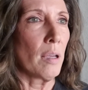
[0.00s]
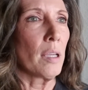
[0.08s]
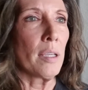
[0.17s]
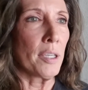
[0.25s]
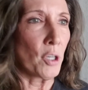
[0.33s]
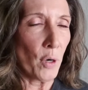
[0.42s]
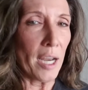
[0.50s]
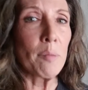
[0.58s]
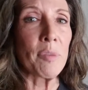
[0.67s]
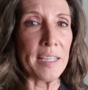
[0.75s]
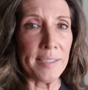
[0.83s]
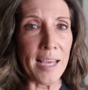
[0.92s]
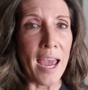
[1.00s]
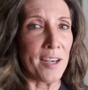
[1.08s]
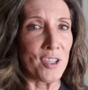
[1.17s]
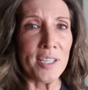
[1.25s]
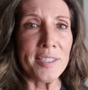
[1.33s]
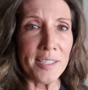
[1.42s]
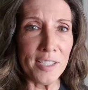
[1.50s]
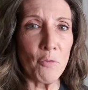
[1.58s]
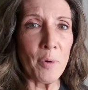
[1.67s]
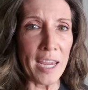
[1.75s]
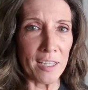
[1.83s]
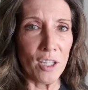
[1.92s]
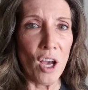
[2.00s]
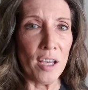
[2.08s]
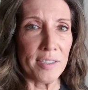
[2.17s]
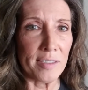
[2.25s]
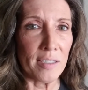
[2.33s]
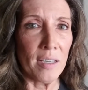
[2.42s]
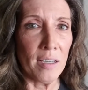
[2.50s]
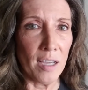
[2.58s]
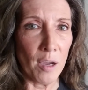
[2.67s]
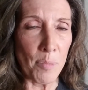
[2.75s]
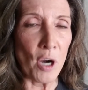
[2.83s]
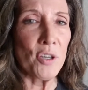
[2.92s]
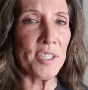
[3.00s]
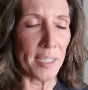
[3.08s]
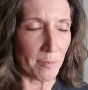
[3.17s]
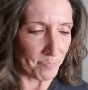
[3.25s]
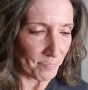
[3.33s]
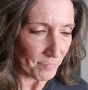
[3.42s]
incredibly sad, just as if we had lost a person.